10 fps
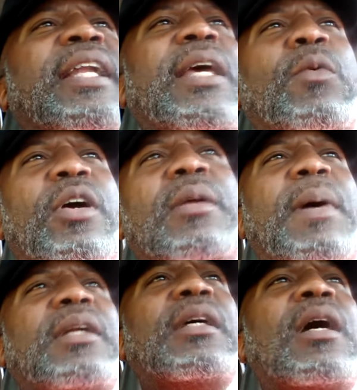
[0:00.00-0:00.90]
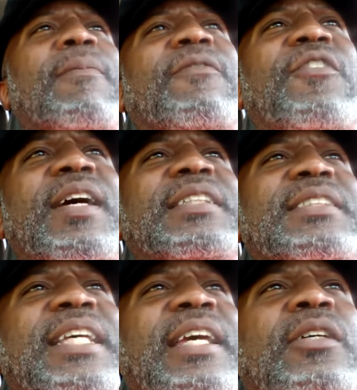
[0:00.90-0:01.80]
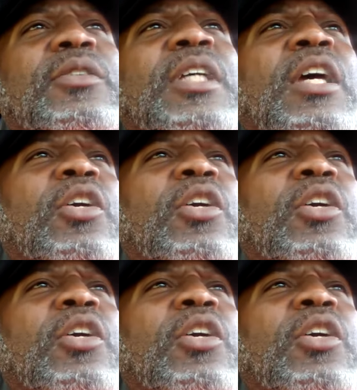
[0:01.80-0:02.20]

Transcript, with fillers: They worried about the upfront sales.